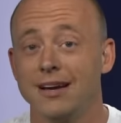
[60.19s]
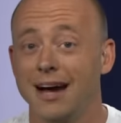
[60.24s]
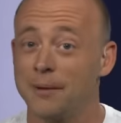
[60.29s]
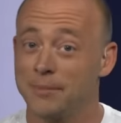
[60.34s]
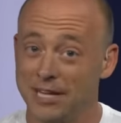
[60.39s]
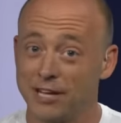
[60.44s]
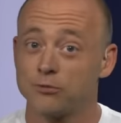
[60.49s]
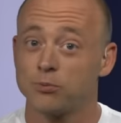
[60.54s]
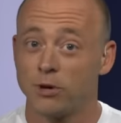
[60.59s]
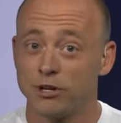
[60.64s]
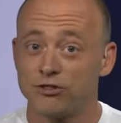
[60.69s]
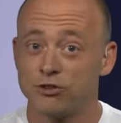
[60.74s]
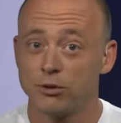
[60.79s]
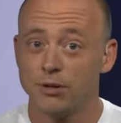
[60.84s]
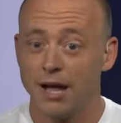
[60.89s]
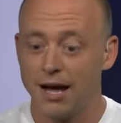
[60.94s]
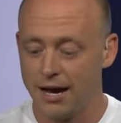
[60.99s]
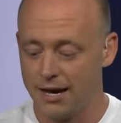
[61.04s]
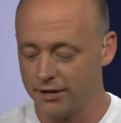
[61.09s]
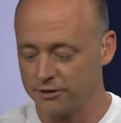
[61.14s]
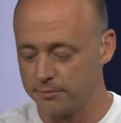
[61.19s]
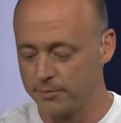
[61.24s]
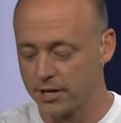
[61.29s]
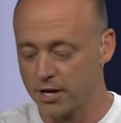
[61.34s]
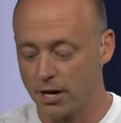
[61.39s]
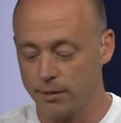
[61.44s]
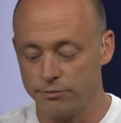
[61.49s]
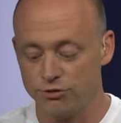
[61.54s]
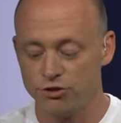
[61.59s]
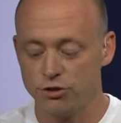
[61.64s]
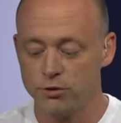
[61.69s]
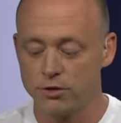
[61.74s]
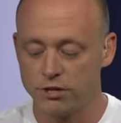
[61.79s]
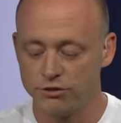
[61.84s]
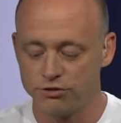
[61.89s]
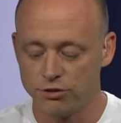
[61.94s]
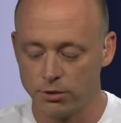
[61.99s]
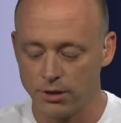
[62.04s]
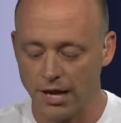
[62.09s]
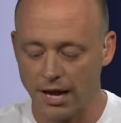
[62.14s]
I mean, that's what July has become, June
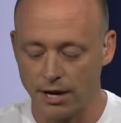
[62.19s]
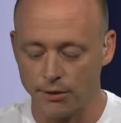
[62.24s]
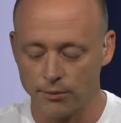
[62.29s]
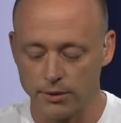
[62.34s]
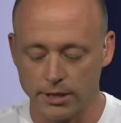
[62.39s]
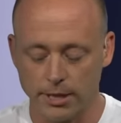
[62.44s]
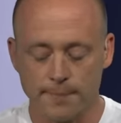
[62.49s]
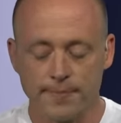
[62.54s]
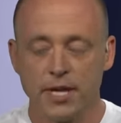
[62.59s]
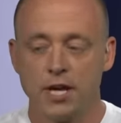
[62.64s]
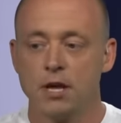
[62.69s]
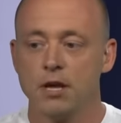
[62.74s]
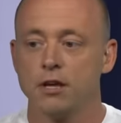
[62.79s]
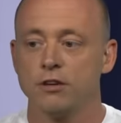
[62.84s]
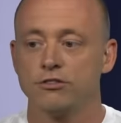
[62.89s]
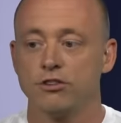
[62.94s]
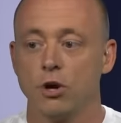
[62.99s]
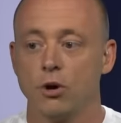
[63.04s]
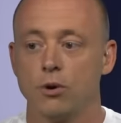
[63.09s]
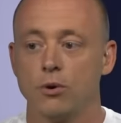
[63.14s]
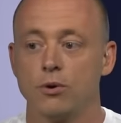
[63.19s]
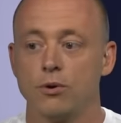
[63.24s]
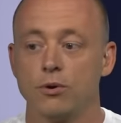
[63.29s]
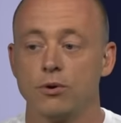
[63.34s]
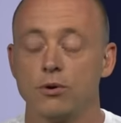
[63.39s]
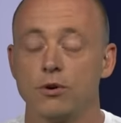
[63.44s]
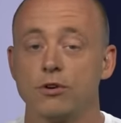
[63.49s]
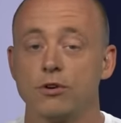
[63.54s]
and July, really. So